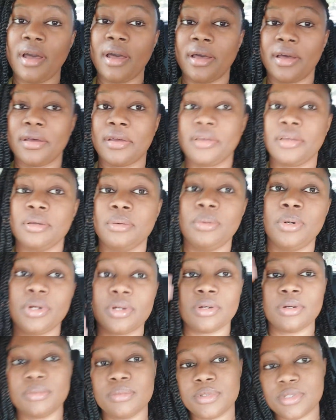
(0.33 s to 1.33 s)
Hi,
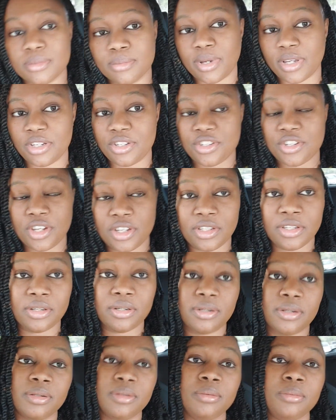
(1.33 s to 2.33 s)
welcome to my
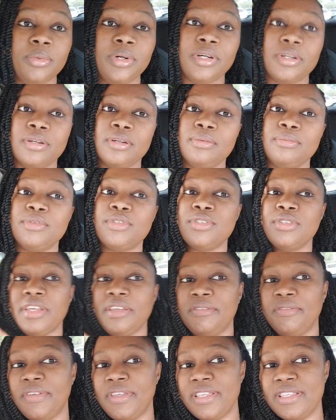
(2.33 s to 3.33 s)
channel. Welcome to
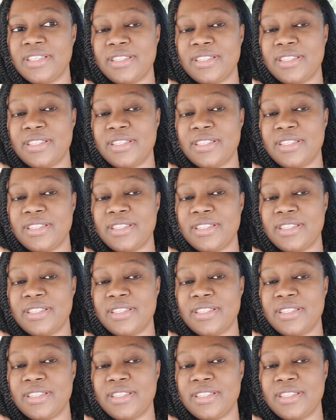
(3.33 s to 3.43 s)
Ify